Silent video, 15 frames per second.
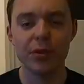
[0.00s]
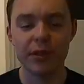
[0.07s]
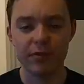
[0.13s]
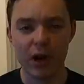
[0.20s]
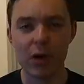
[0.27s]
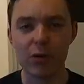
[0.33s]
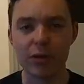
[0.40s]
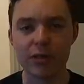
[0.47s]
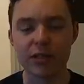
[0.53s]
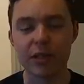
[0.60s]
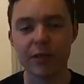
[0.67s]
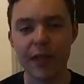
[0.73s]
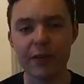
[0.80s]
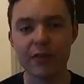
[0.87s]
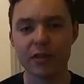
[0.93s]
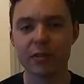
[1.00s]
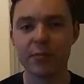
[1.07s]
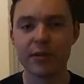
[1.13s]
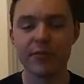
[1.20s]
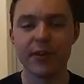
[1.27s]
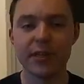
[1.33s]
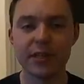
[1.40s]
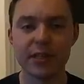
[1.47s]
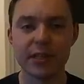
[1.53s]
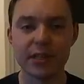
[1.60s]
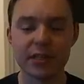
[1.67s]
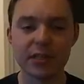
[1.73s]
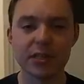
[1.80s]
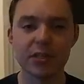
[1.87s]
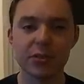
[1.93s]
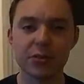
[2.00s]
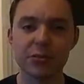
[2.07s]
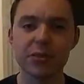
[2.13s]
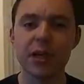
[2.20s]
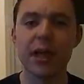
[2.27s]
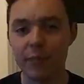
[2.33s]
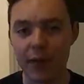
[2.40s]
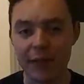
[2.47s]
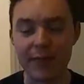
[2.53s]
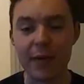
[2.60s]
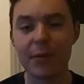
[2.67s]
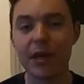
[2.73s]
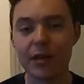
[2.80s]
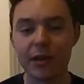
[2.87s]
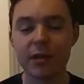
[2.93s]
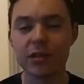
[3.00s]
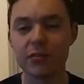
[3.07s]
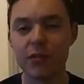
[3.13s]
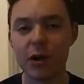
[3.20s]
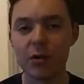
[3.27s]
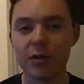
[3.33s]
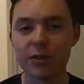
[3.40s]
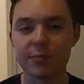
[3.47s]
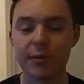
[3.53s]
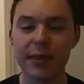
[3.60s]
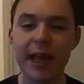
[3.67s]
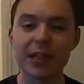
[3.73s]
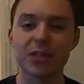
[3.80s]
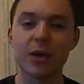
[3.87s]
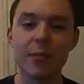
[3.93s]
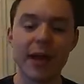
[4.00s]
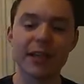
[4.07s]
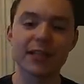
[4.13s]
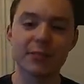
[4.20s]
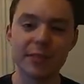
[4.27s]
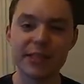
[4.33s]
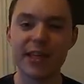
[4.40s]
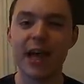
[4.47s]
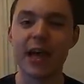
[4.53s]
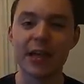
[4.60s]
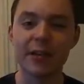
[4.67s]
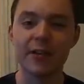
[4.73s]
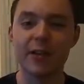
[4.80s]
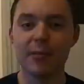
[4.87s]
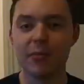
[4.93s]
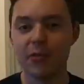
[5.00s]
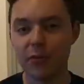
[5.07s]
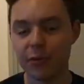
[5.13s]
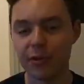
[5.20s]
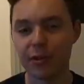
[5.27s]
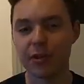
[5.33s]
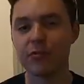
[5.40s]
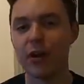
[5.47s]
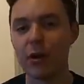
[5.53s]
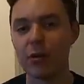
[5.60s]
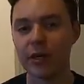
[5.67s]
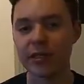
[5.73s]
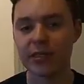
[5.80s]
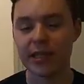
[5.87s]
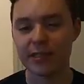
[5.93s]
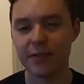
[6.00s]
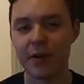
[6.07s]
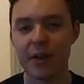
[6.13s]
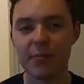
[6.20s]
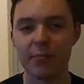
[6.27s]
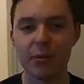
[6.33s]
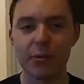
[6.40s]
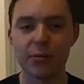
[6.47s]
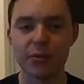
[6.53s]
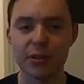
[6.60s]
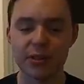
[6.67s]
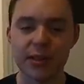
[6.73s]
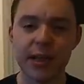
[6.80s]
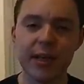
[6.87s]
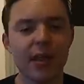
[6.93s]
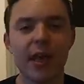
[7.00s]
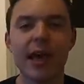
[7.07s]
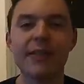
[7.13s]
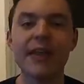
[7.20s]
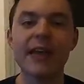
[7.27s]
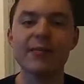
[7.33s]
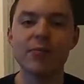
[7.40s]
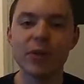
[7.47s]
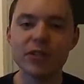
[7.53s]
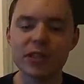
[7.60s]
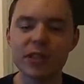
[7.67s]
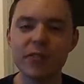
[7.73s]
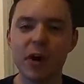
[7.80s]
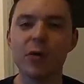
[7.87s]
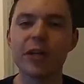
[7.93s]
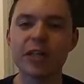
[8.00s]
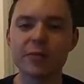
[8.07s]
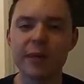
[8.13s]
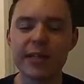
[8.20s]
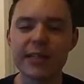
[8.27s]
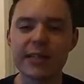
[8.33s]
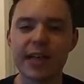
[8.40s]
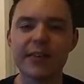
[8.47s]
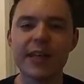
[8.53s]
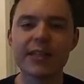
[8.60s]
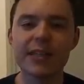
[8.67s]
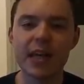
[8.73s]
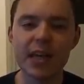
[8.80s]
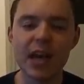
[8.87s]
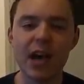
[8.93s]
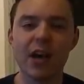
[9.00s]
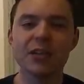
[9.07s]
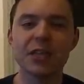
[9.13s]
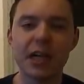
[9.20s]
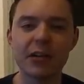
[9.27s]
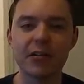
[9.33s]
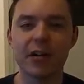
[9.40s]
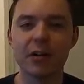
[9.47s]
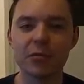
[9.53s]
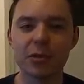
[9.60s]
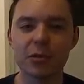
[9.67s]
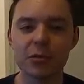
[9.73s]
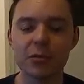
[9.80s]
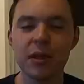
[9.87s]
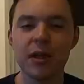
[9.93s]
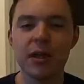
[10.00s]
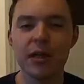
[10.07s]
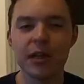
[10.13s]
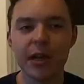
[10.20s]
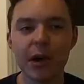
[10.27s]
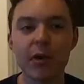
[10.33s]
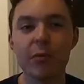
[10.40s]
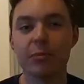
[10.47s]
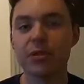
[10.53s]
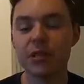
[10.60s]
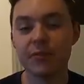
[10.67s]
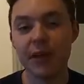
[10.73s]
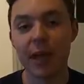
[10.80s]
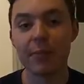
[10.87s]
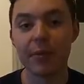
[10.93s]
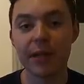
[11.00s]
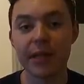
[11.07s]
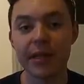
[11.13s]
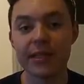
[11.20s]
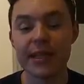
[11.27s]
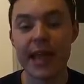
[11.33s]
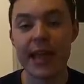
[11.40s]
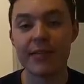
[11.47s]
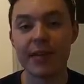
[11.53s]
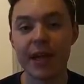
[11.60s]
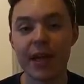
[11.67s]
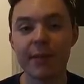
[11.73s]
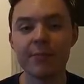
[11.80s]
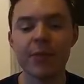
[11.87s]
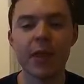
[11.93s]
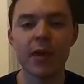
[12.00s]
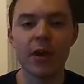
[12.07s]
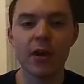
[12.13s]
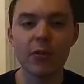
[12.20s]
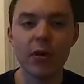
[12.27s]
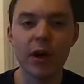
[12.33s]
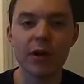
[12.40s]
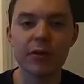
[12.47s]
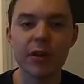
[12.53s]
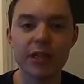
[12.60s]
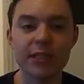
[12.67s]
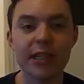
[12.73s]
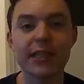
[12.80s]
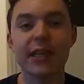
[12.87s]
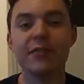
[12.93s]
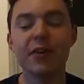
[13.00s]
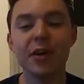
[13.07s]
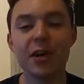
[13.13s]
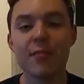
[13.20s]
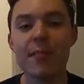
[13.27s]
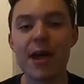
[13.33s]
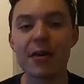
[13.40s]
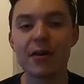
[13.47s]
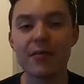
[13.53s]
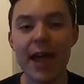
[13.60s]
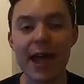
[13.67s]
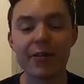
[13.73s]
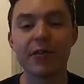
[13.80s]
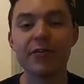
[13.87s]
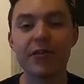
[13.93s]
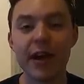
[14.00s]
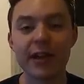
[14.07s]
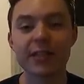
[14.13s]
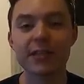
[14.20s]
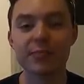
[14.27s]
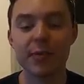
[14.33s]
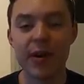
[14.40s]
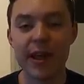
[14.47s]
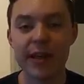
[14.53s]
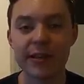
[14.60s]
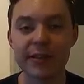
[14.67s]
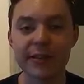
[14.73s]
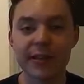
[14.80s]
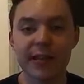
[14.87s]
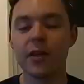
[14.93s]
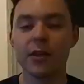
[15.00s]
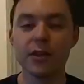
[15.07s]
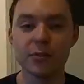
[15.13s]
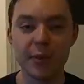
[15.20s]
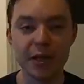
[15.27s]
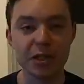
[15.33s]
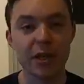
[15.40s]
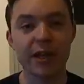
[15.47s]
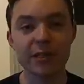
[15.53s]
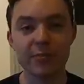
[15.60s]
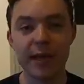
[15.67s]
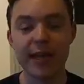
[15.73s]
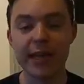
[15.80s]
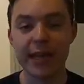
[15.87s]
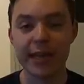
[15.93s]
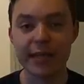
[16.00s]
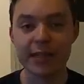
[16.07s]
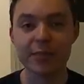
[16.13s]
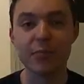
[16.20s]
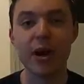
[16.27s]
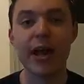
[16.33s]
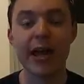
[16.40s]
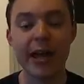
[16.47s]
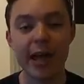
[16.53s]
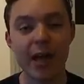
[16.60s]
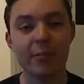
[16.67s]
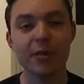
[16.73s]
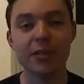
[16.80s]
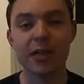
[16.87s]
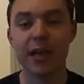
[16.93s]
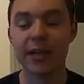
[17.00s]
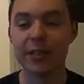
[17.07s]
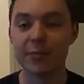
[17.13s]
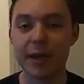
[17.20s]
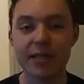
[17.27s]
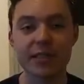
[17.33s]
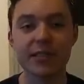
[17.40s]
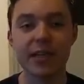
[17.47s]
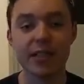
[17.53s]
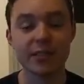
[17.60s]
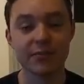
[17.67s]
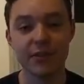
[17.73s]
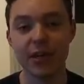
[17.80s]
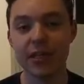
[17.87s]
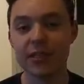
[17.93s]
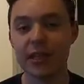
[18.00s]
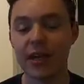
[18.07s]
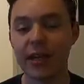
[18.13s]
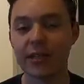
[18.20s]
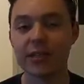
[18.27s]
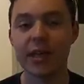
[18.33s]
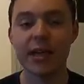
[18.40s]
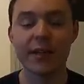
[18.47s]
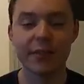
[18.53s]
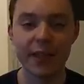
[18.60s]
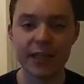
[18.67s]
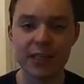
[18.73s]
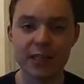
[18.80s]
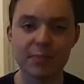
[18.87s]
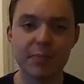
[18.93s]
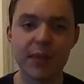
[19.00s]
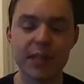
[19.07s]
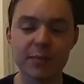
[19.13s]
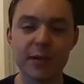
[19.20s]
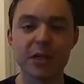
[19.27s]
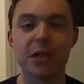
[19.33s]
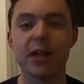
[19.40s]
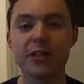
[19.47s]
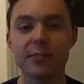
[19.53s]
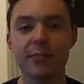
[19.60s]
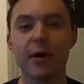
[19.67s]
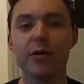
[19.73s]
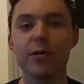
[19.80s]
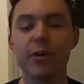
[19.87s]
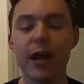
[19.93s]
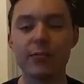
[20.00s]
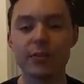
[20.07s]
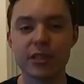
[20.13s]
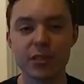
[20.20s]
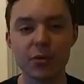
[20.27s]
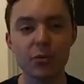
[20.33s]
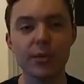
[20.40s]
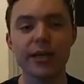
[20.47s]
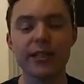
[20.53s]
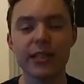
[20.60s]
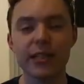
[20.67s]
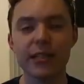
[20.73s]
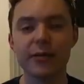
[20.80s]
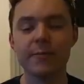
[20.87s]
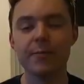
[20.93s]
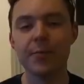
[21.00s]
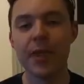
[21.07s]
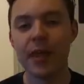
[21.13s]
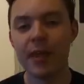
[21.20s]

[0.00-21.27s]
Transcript: the rollers. So they've got to be fitted and installed, and then we can use the rollers. But that job has to be done before we do the rolling, so that's very important. And then once the rolling's been done, there's a large agricultural cooperative company in this area who own a significant amount of Agrifac sprayers, who specialise mainly in spraying herbicides, pesticides and fungicides. They specialise in programmes, it's all they do.